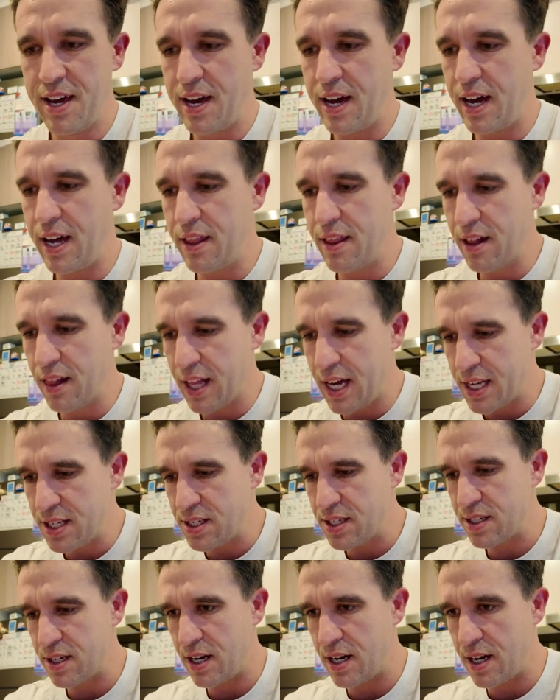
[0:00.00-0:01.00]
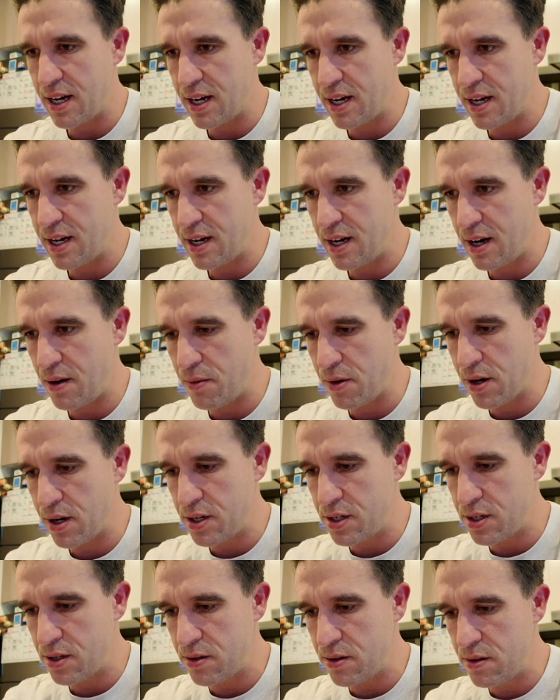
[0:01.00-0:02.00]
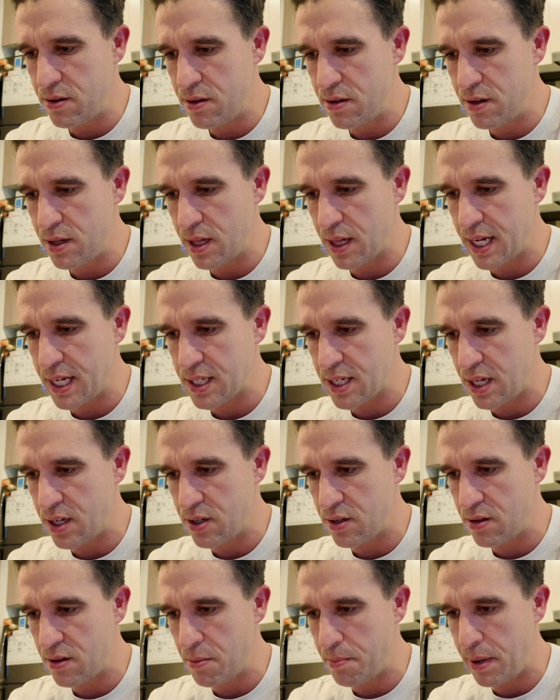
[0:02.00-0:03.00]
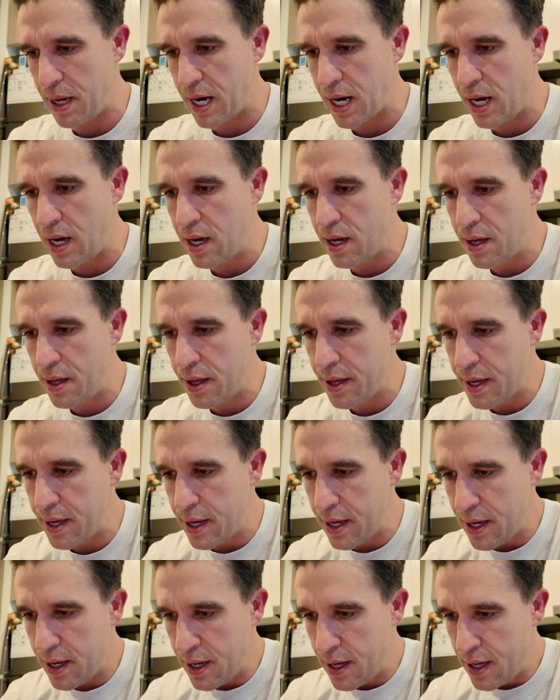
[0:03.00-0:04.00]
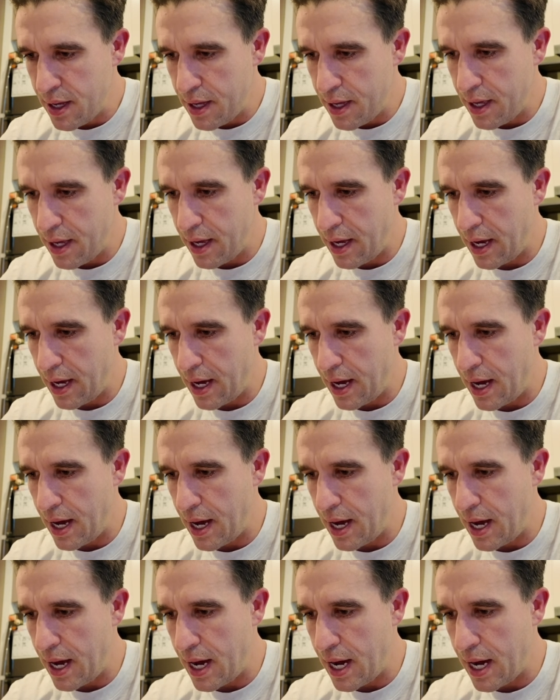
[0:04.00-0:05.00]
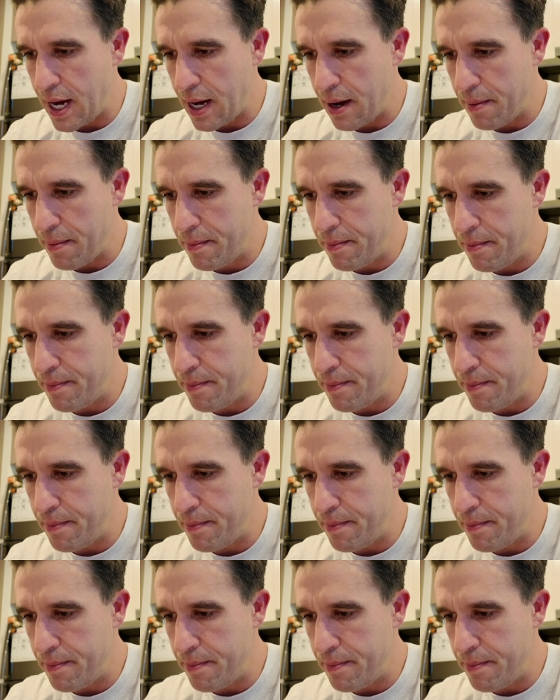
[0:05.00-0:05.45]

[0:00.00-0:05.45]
And the less I want to do, the less I do, the better. So here's a little hack I use